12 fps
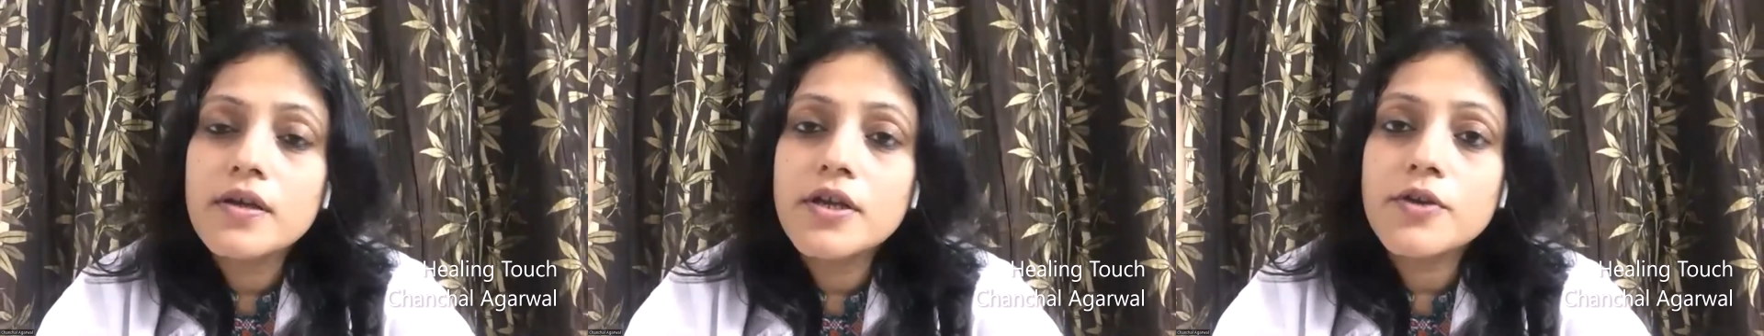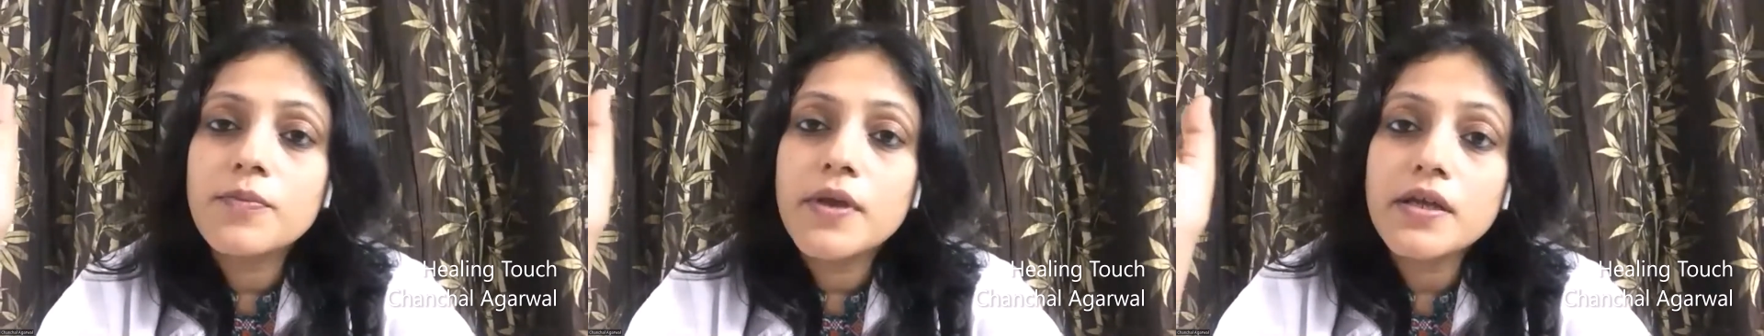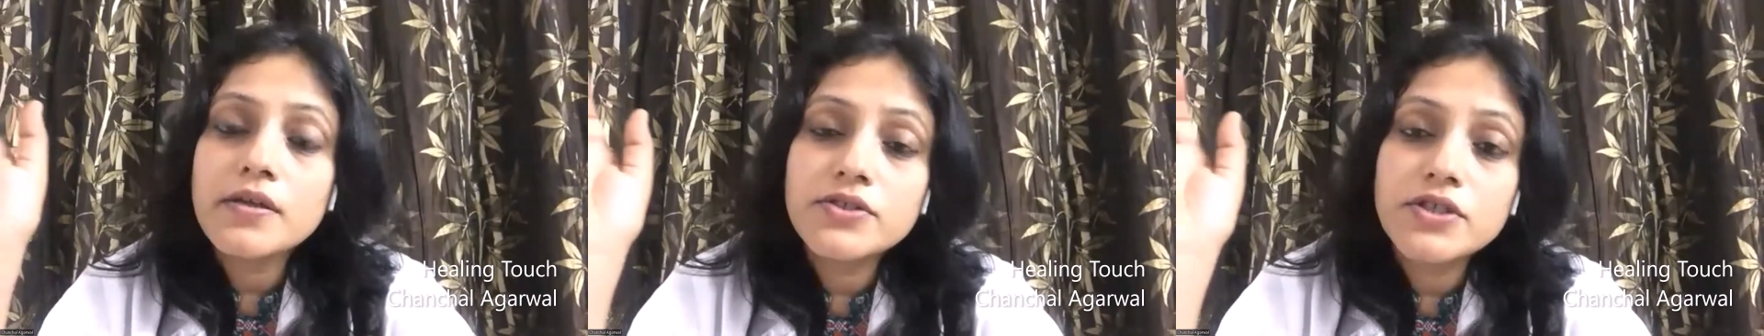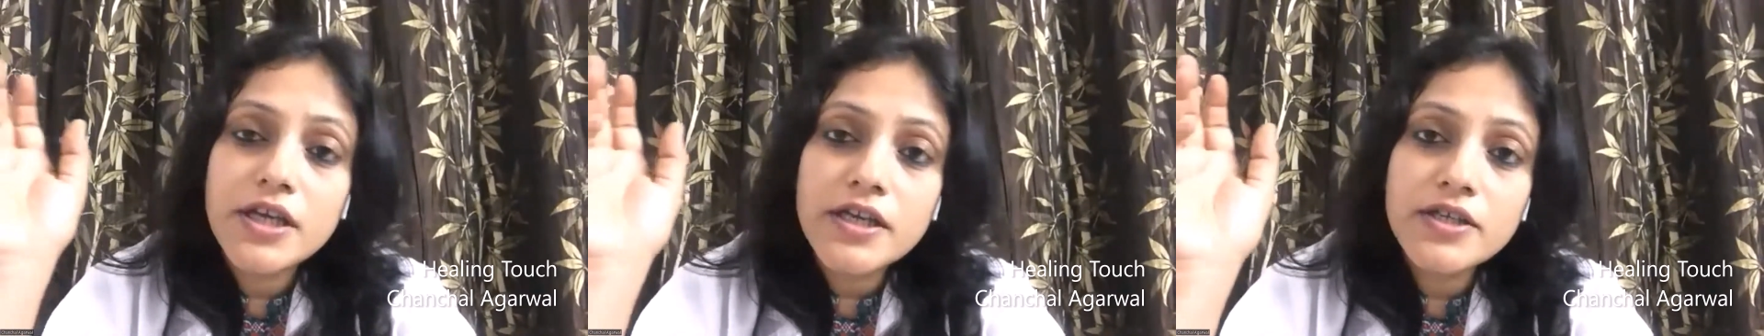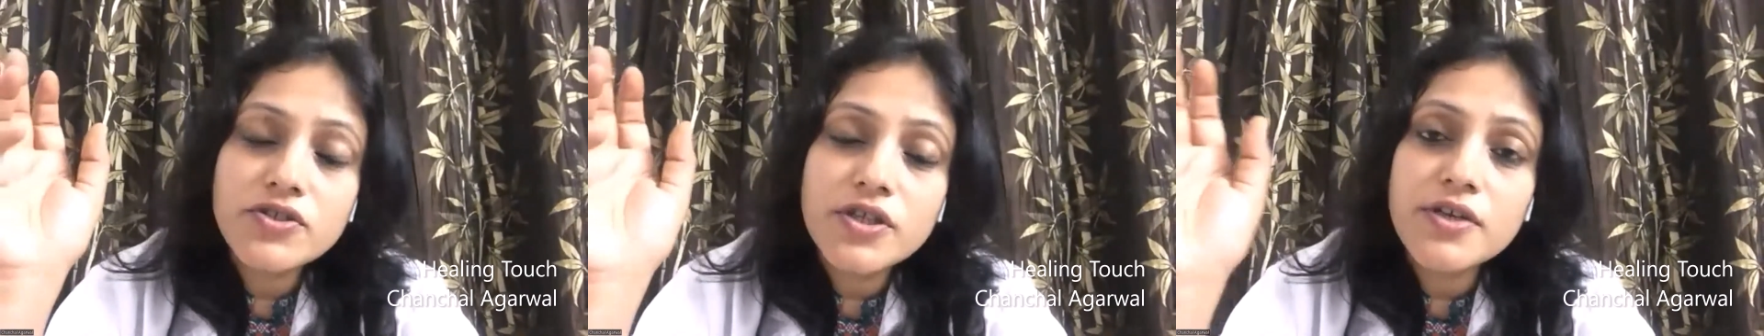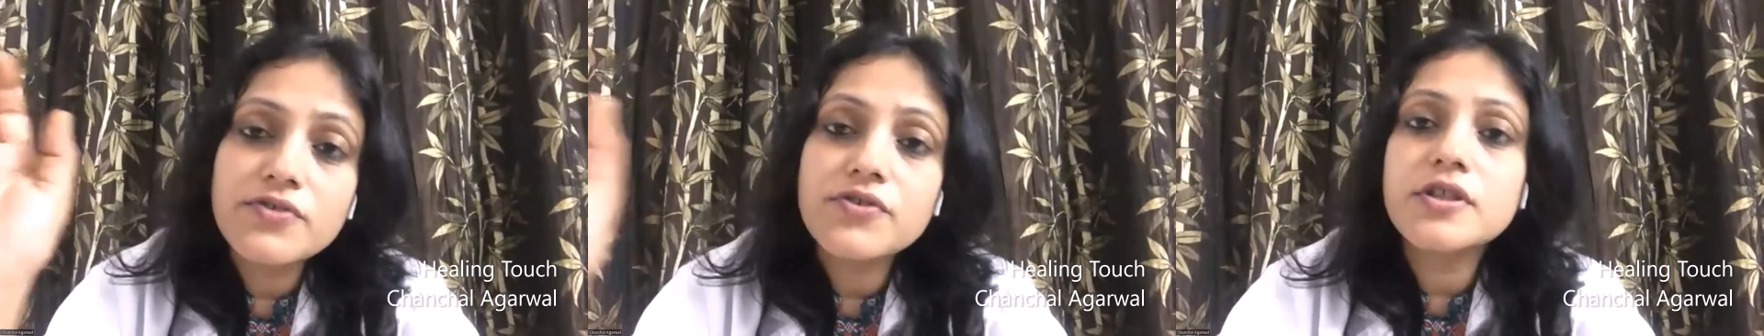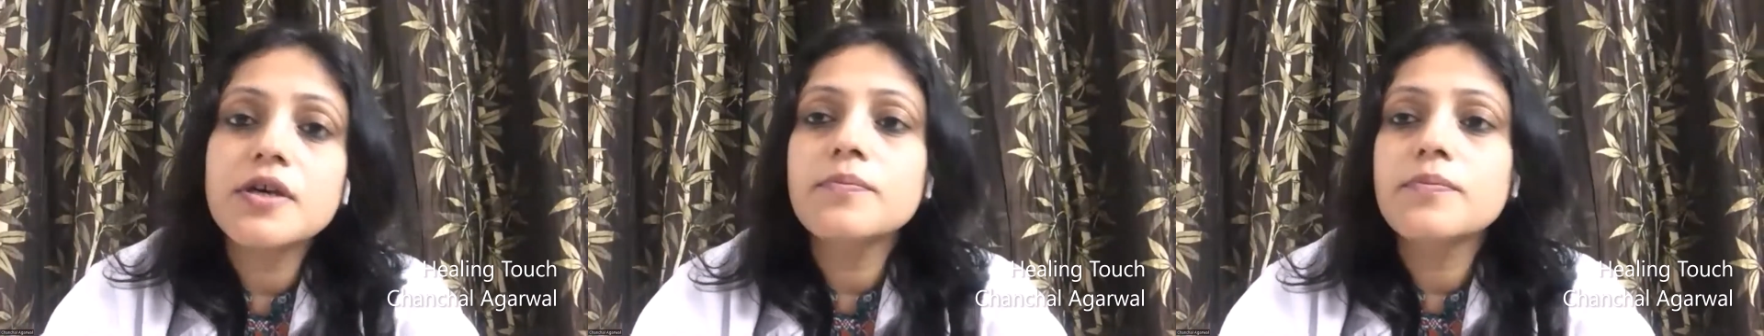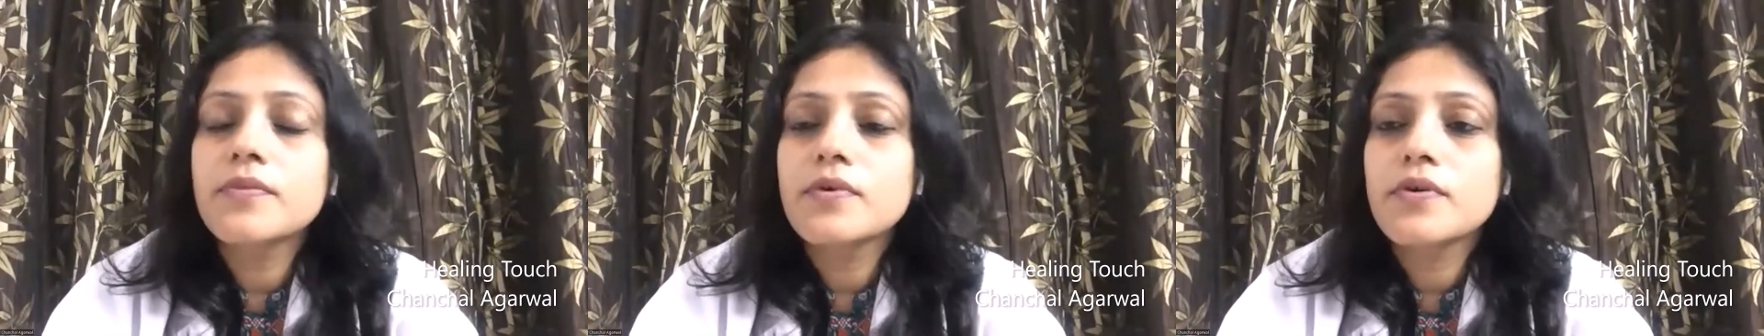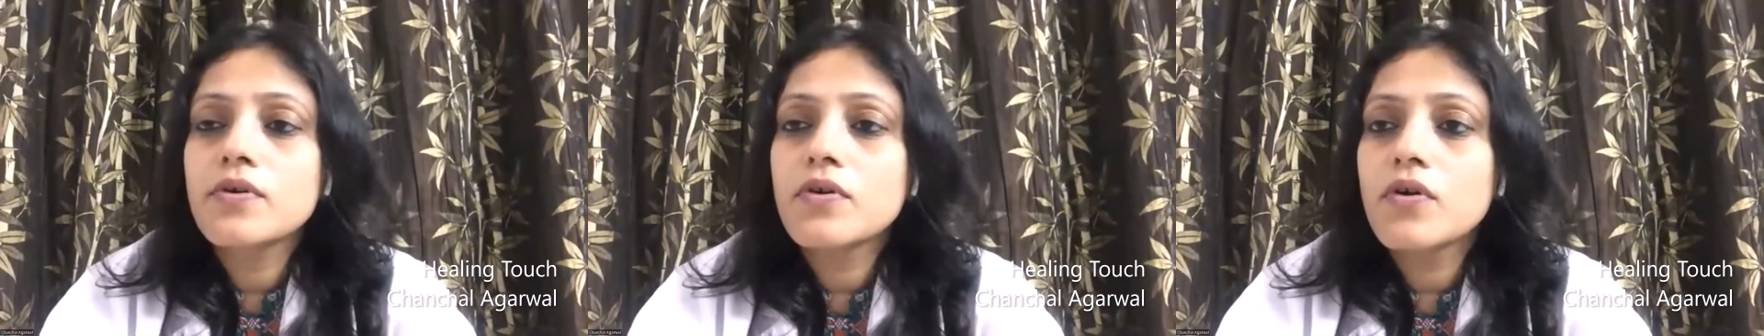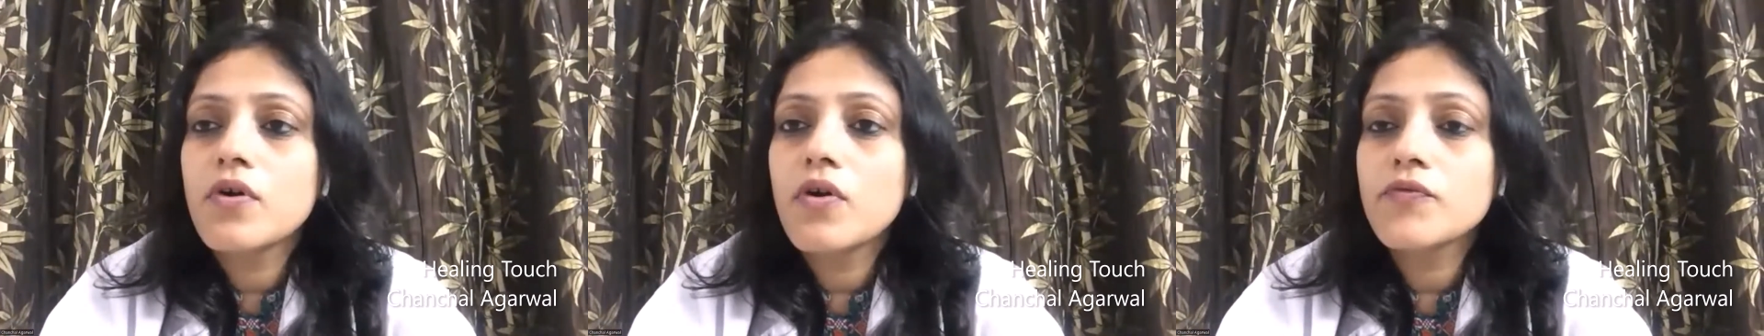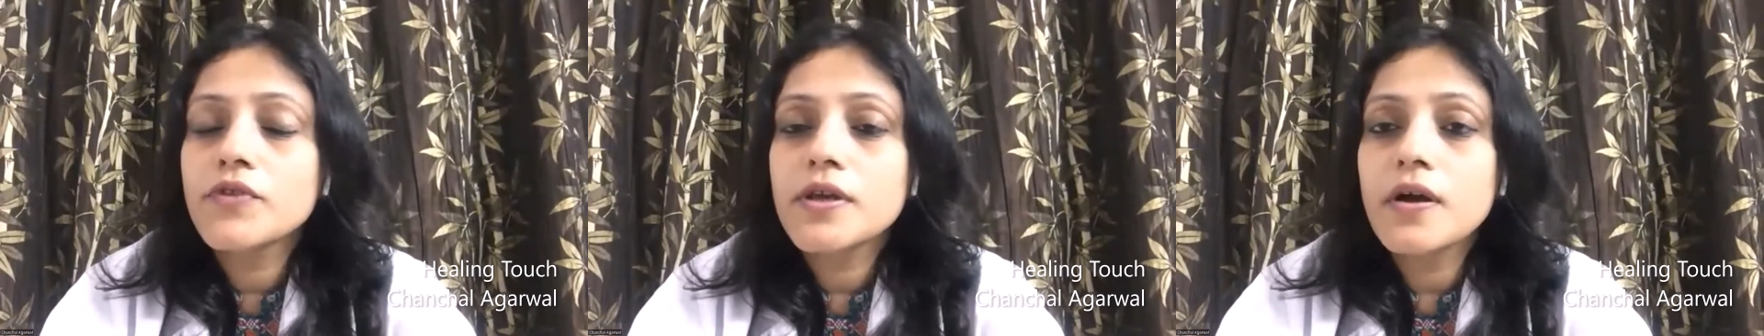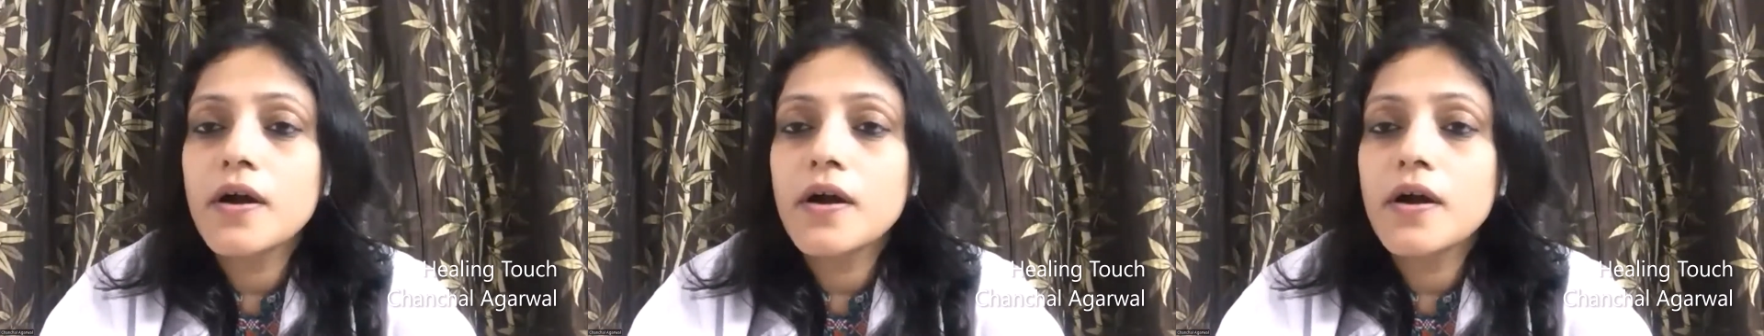It may change the rhythm of the